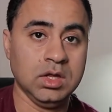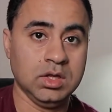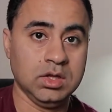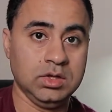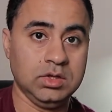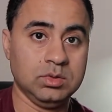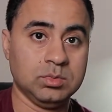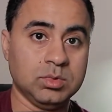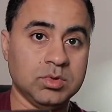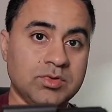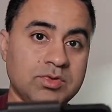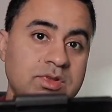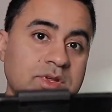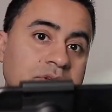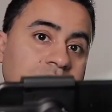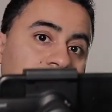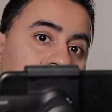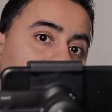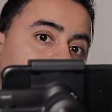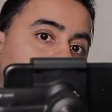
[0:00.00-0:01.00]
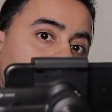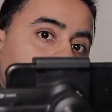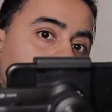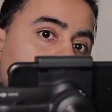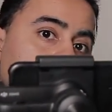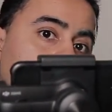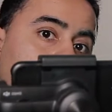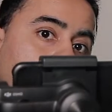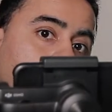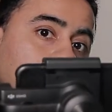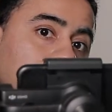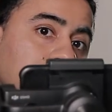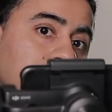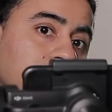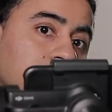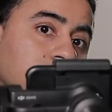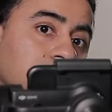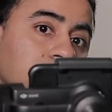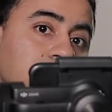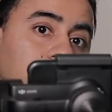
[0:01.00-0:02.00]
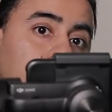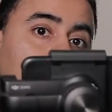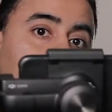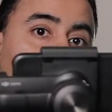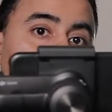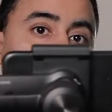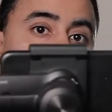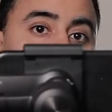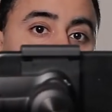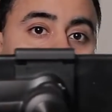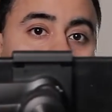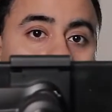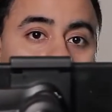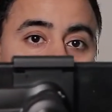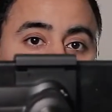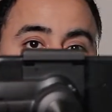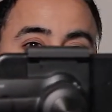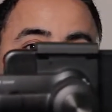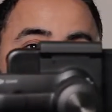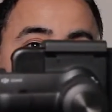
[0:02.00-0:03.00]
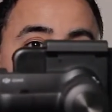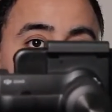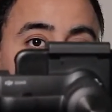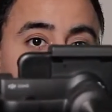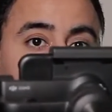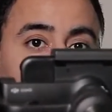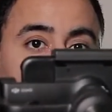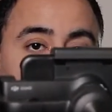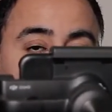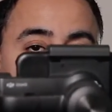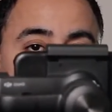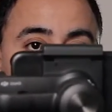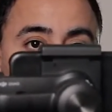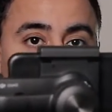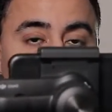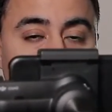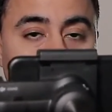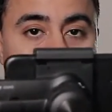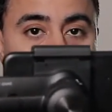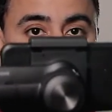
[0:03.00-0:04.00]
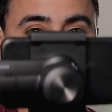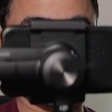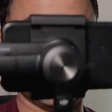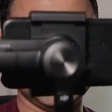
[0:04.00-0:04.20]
you will see there's hardly any kind of movement, the